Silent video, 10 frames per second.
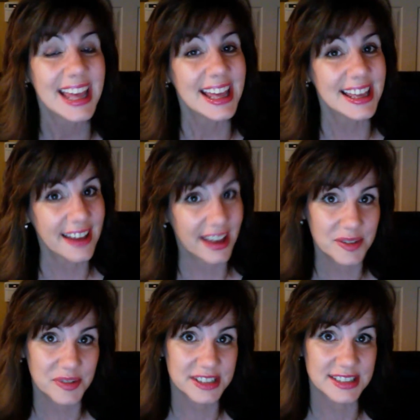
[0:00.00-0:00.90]
It kind
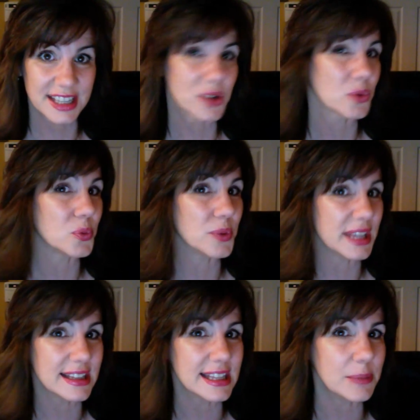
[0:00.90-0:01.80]
of looks like a
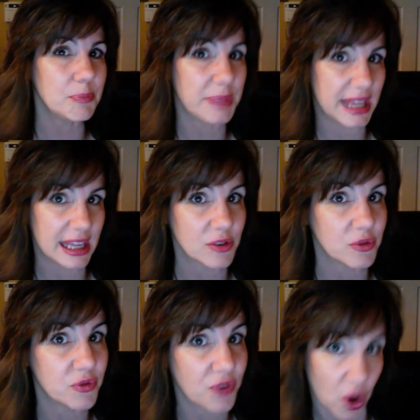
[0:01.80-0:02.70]
really big
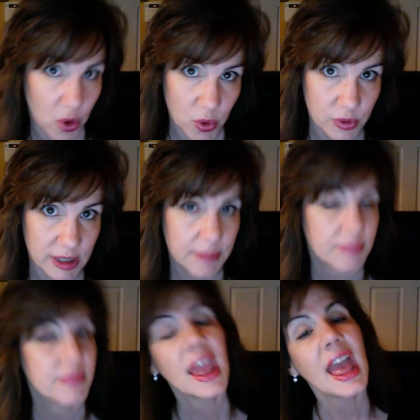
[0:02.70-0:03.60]
phone.
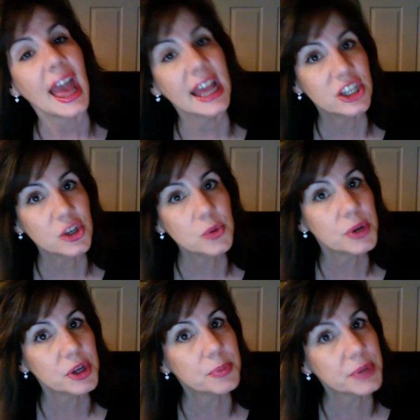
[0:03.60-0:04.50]
And you
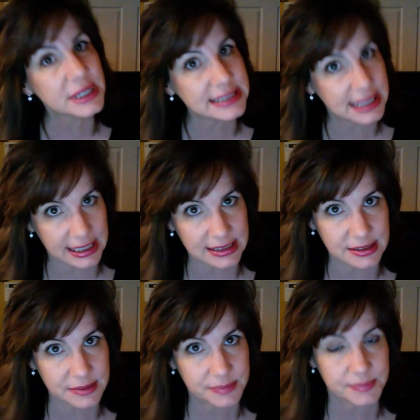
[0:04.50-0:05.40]
put books in it.